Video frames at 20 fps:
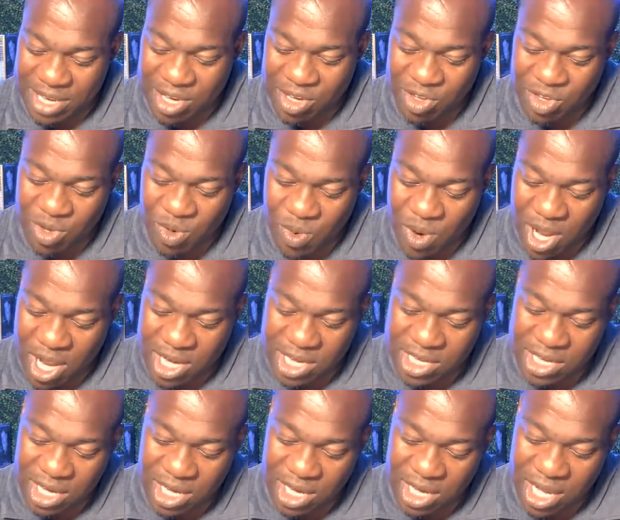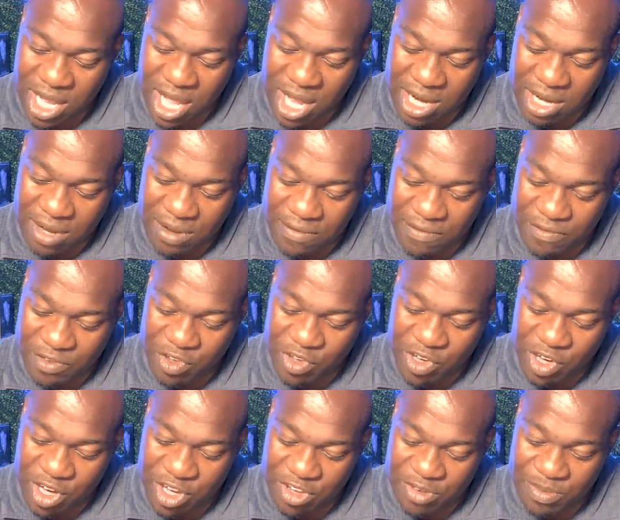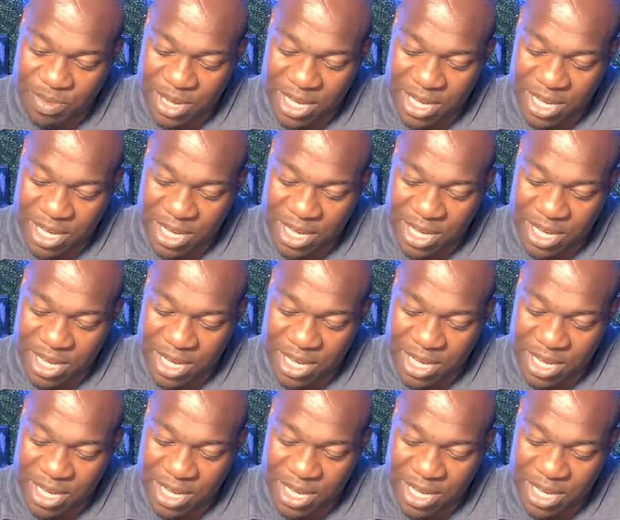I used to watch a lot of Judge